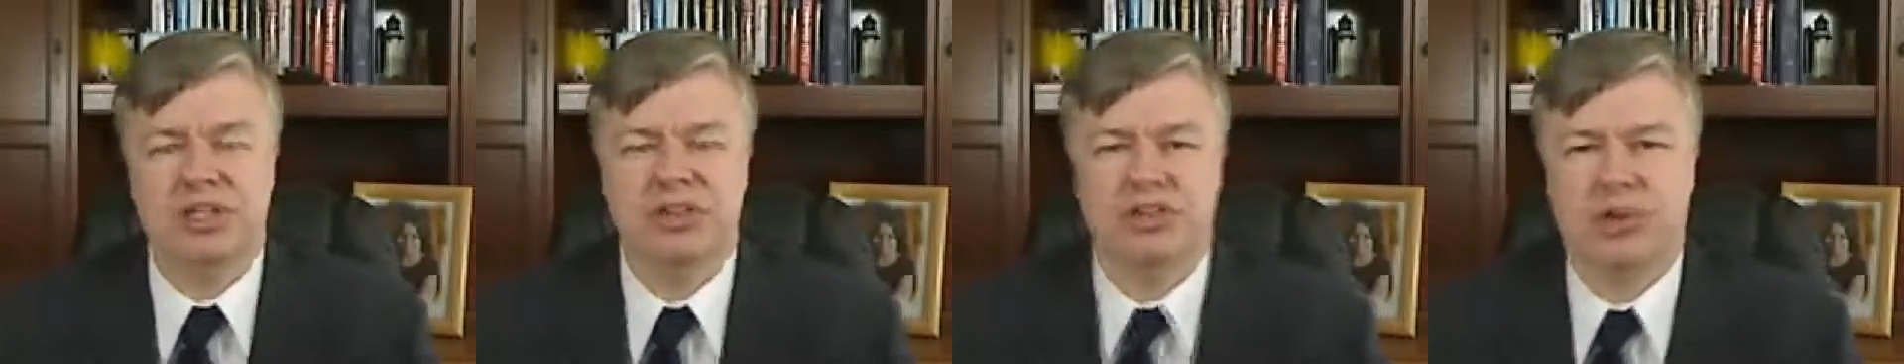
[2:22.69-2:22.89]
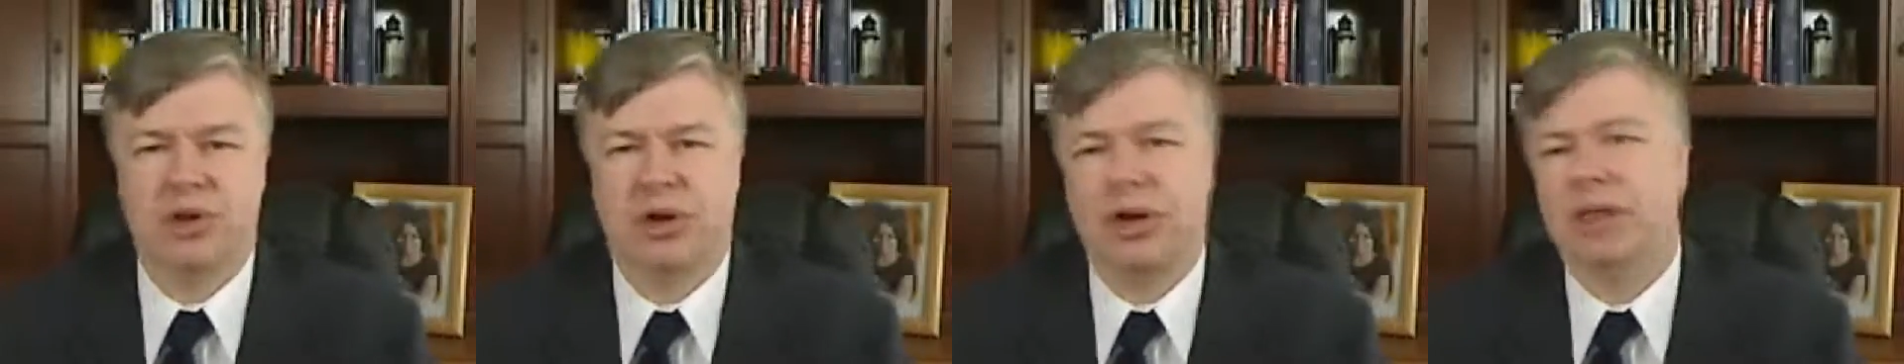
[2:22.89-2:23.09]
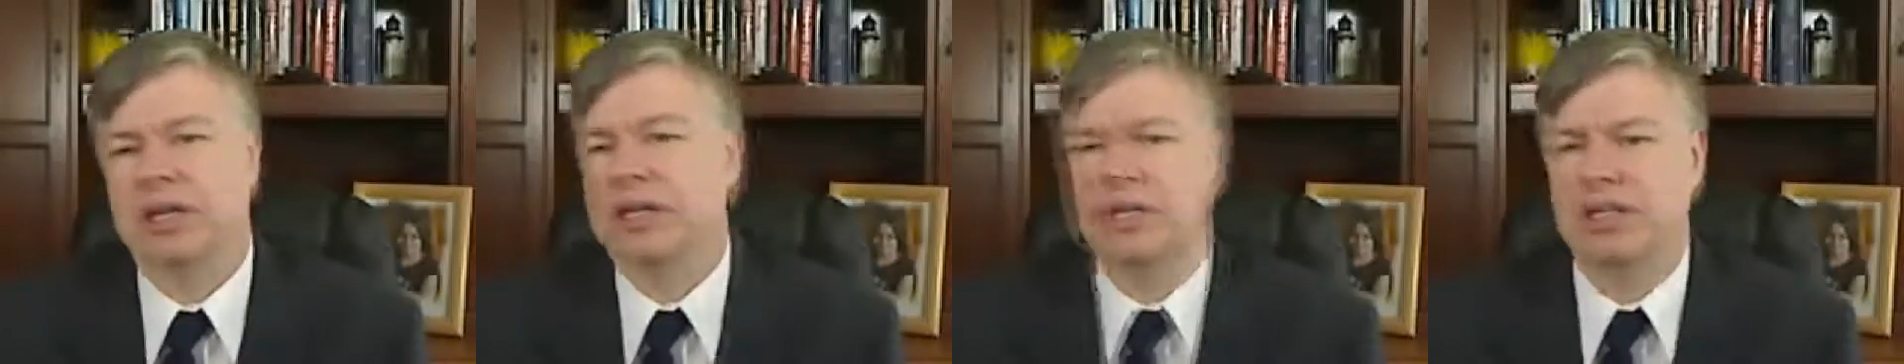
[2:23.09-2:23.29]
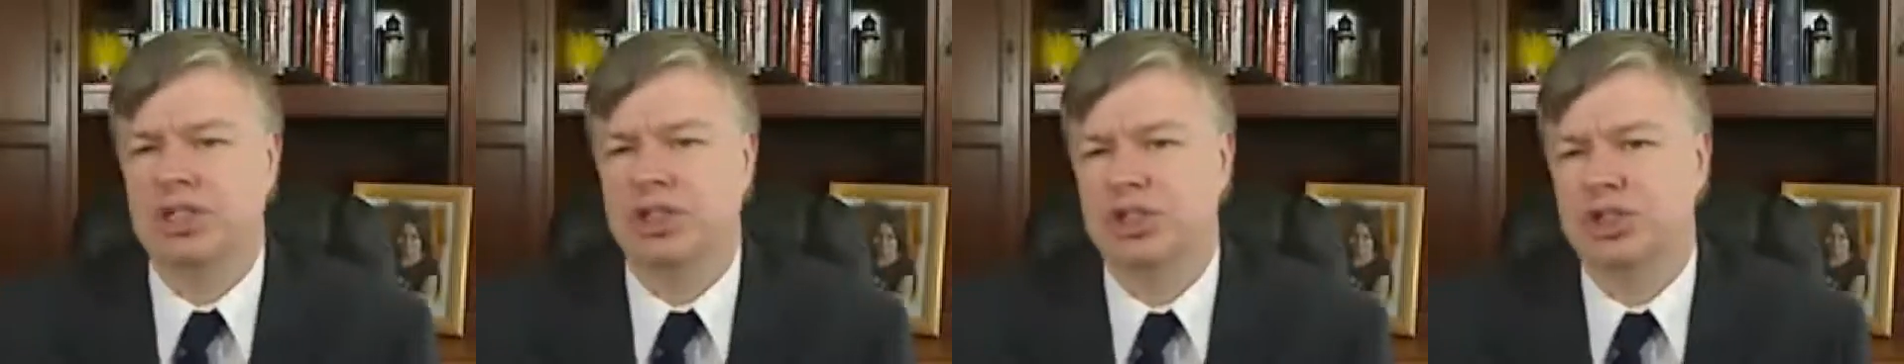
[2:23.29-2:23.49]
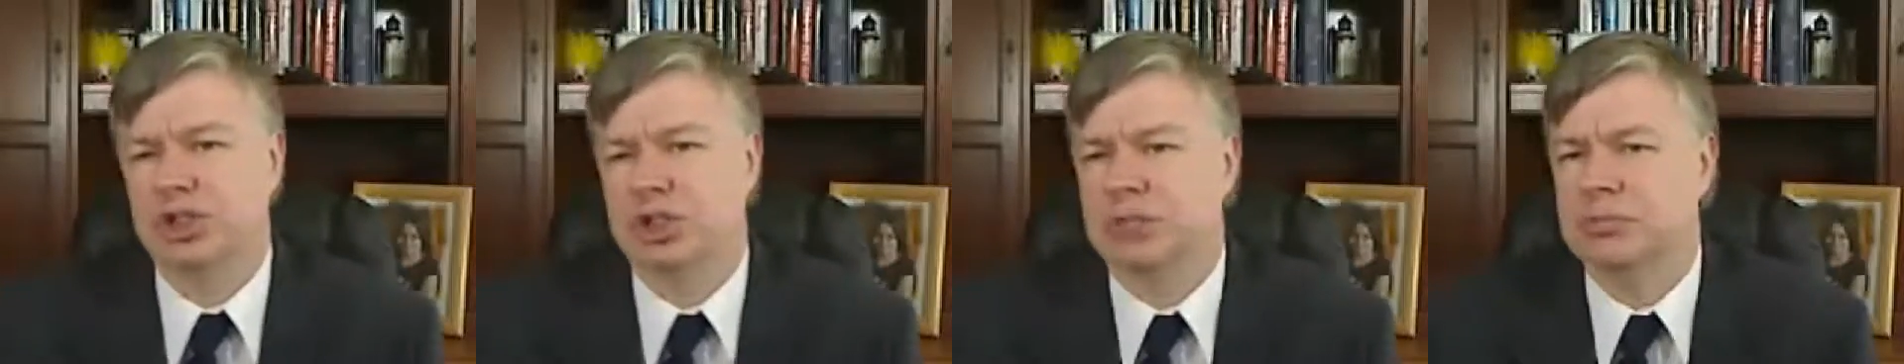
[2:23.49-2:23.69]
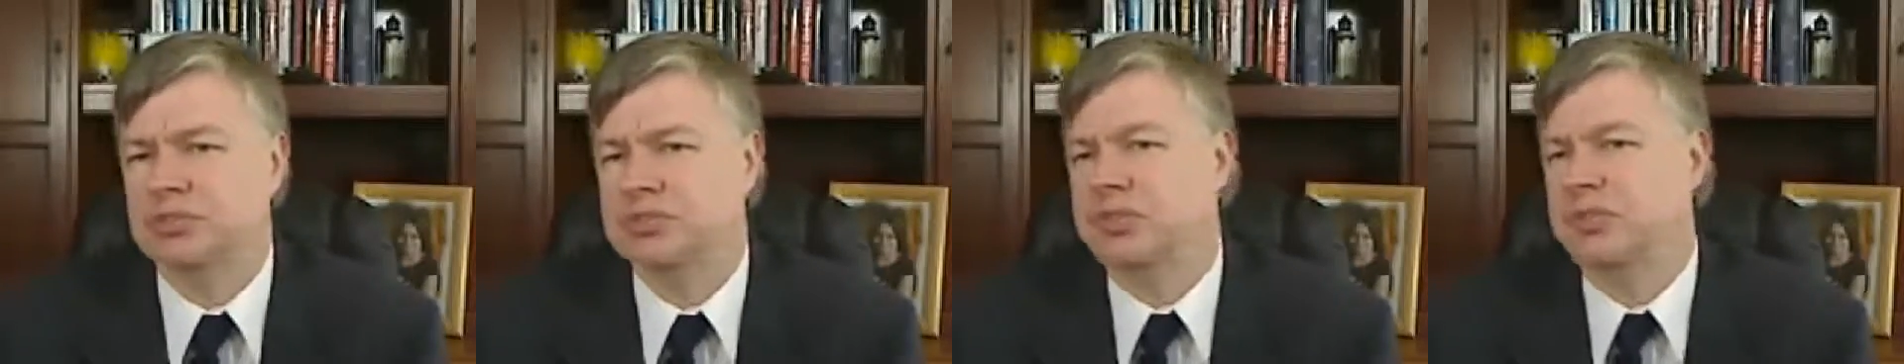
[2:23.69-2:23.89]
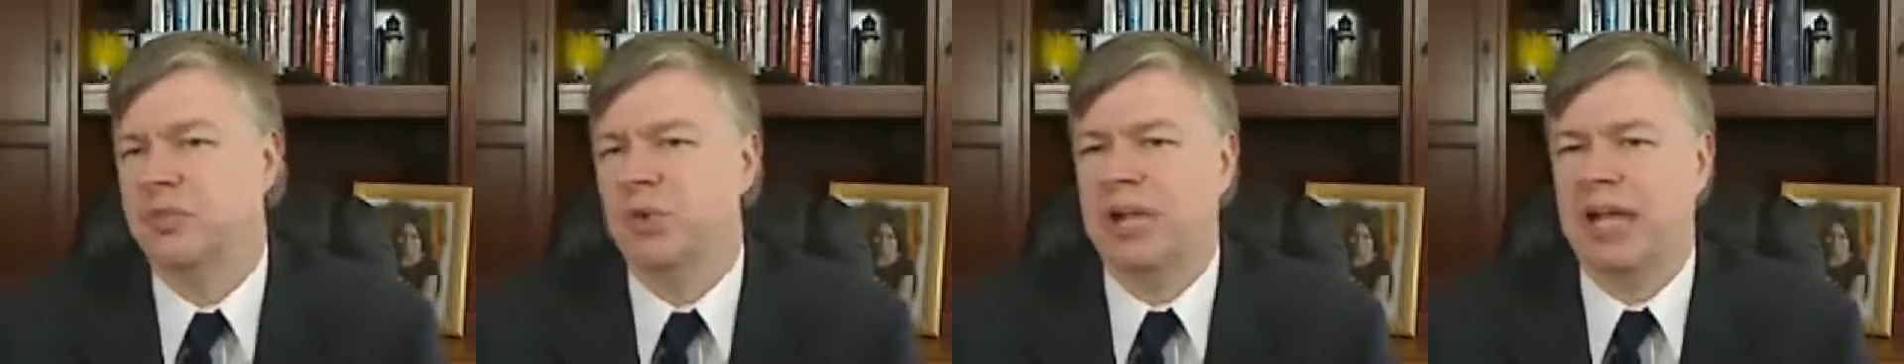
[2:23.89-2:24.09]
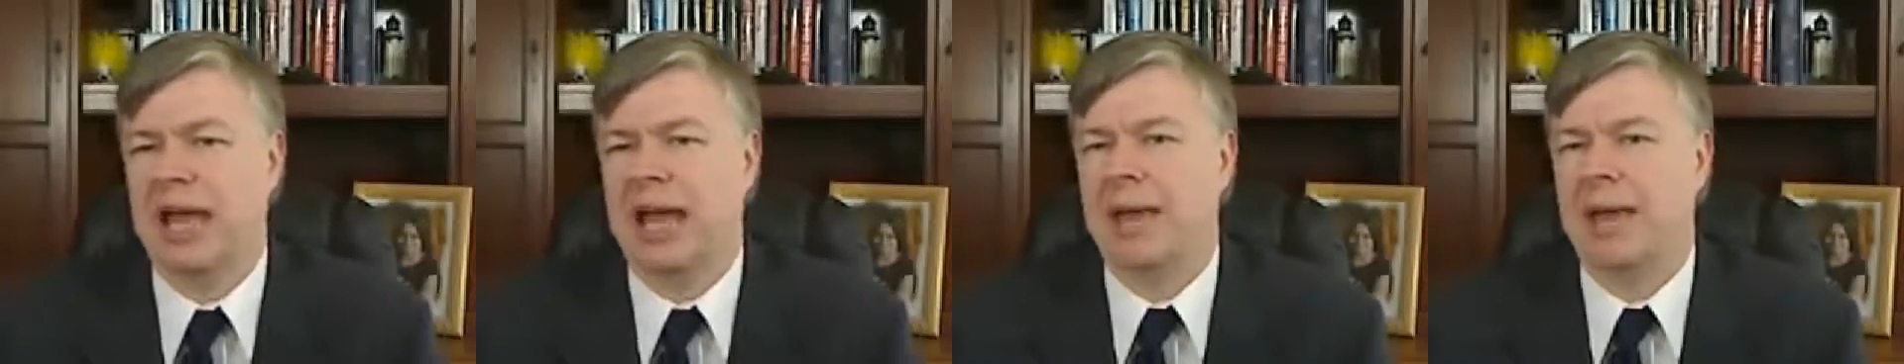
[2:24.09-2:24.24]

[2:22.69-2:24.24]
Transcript: He's talking in terms of what